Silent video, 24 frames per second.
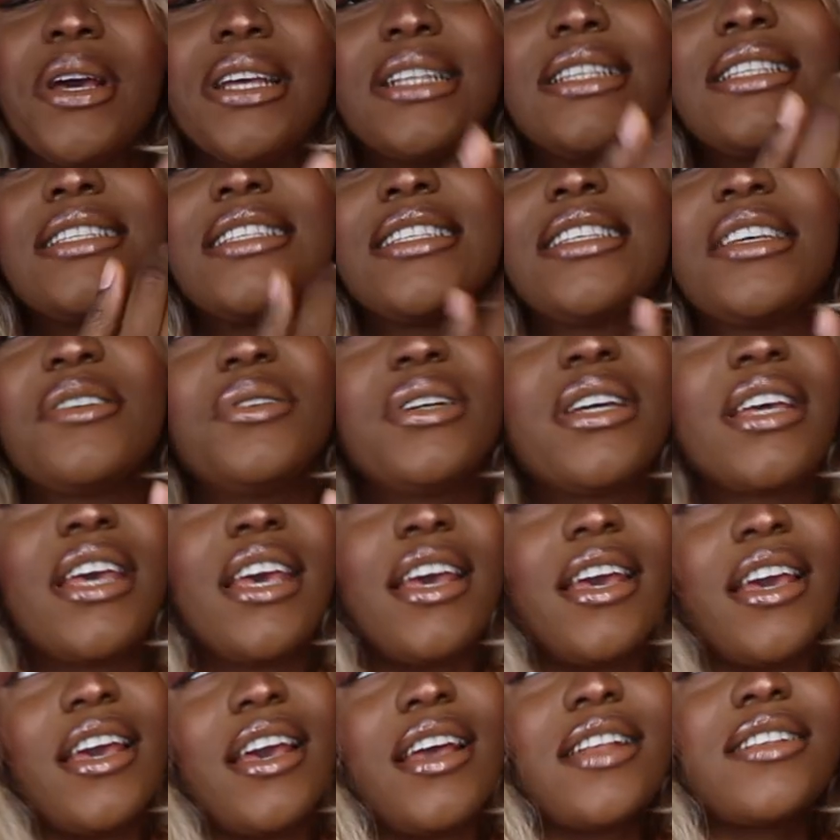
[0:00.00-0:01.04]
It's
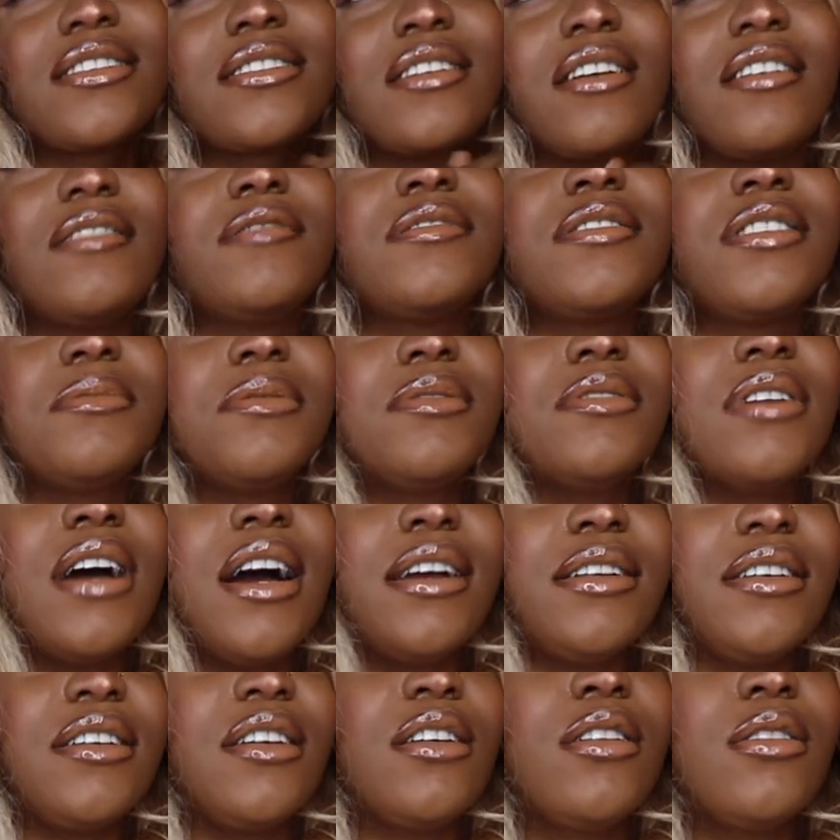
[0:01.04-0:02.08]
silky, it's comfortable,
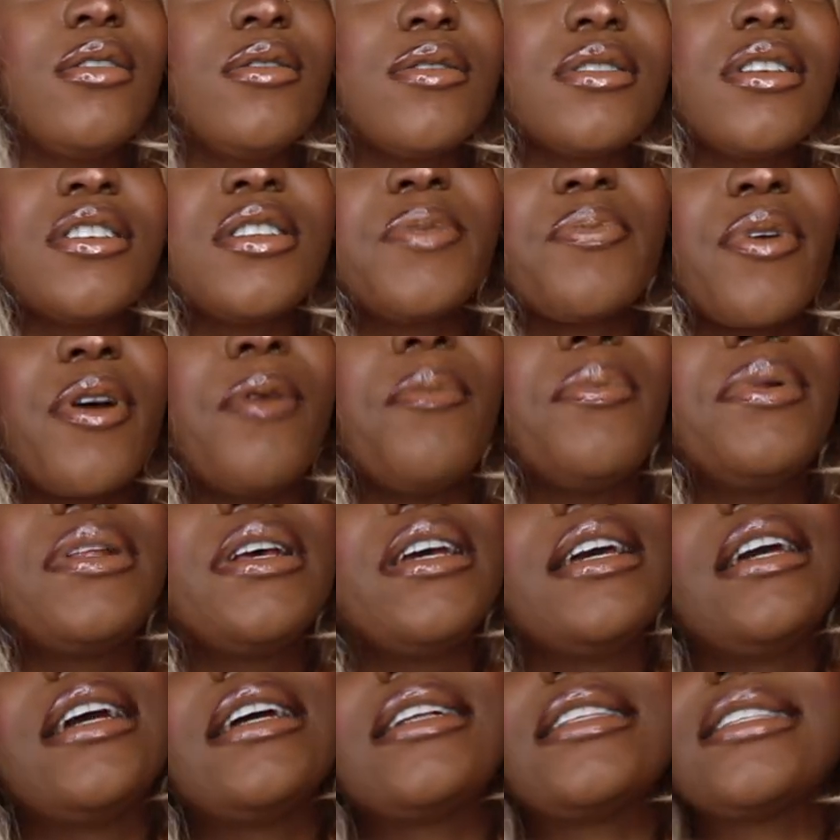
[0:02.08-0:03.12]
and it closes
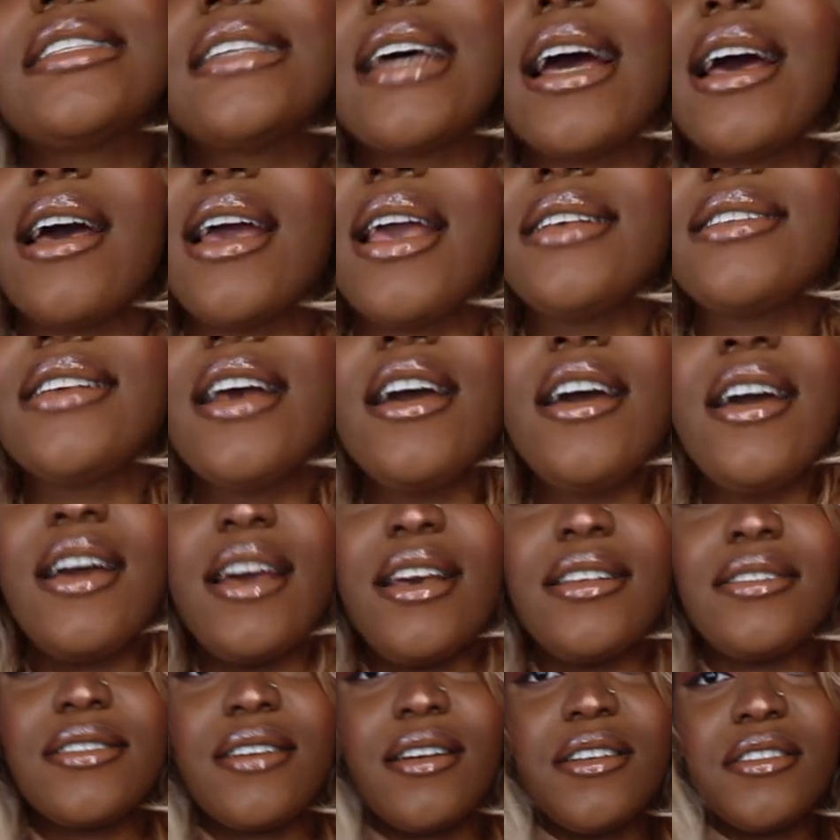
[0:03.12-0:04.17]
properly, it ties.
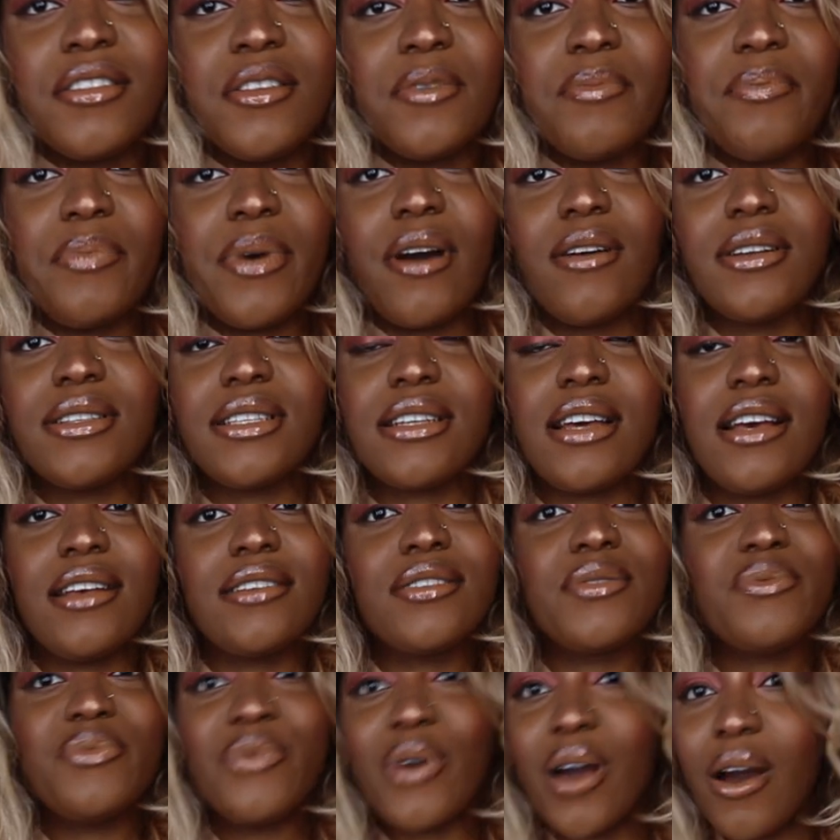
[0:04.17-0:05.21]
It's got the belt
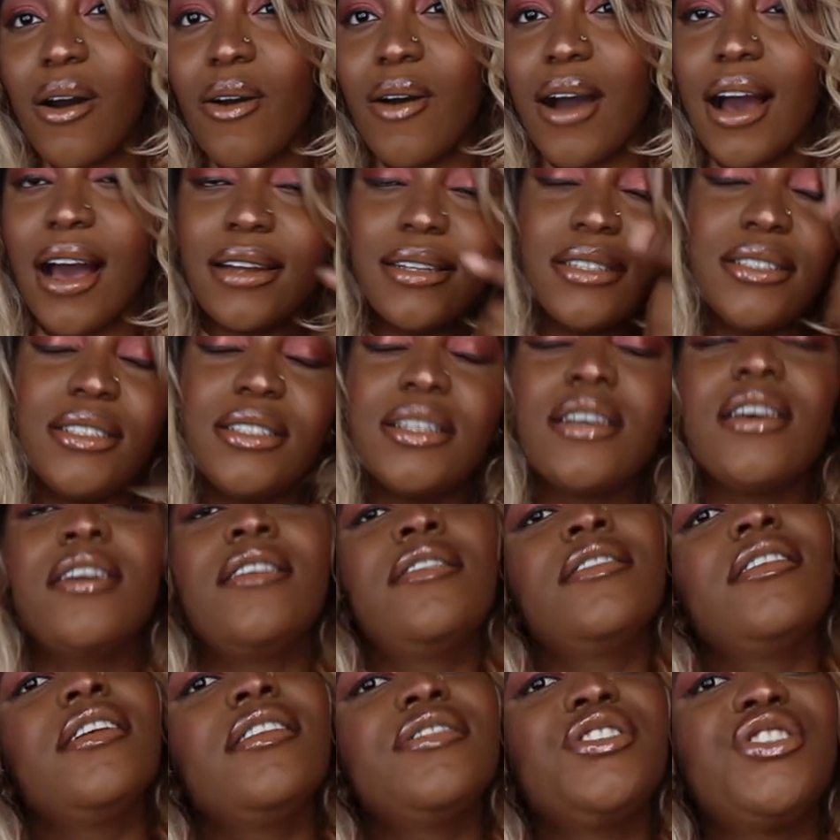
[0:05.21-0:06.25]
as well, and
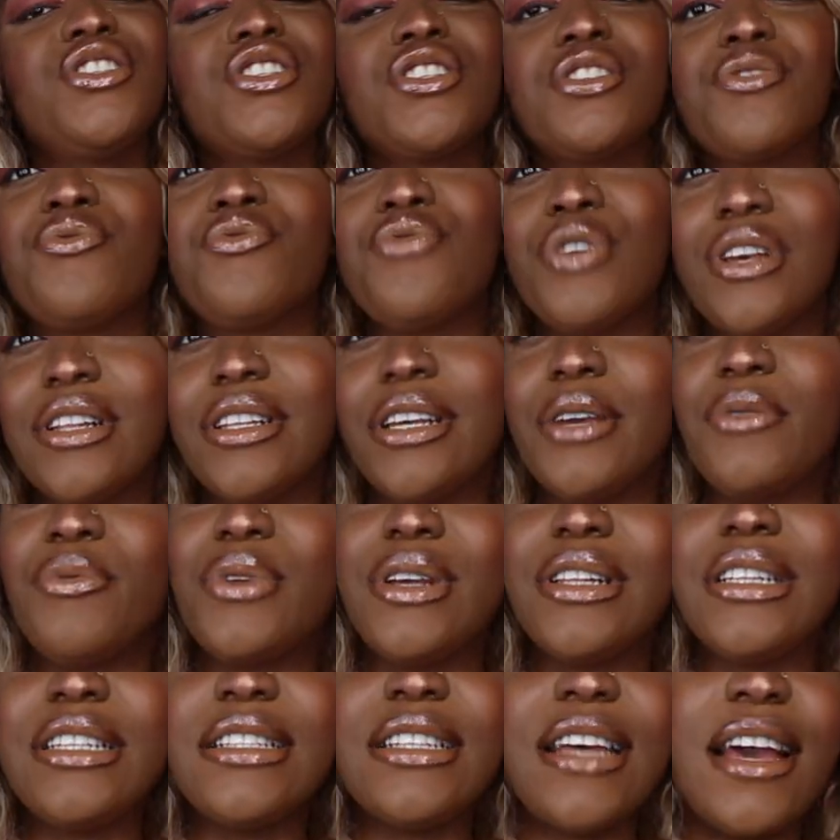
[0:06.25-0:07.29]
it's just a really,
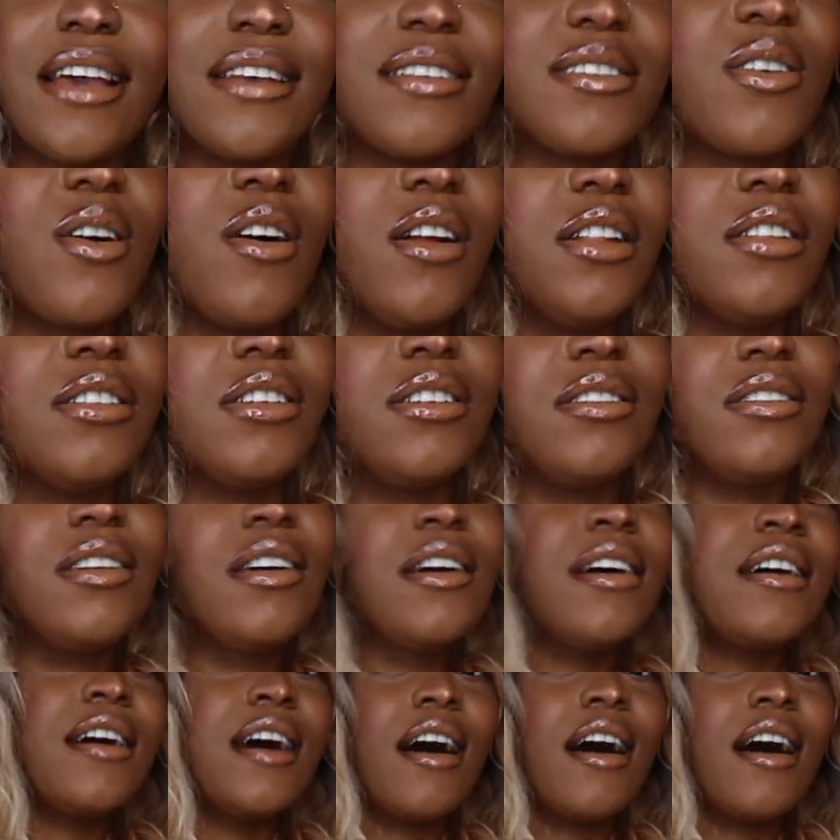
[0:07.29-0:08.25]
really nice color.